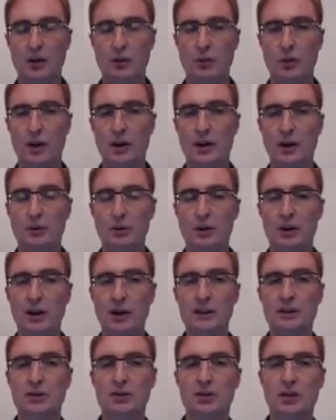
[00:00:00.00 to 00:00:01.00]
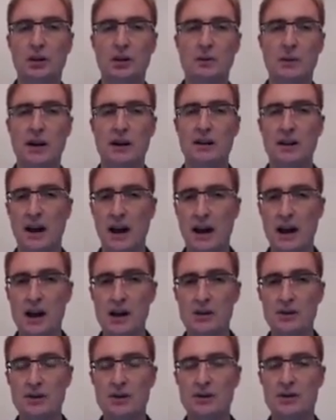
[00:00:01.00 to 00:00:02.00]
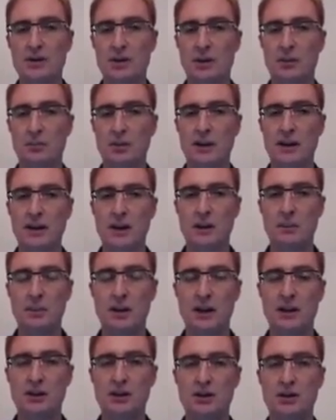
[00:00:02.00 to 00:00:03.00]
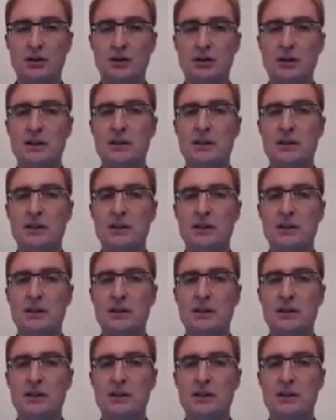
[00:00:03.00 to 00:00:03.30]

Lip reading: What I would like to talk about now, just to complete our picture,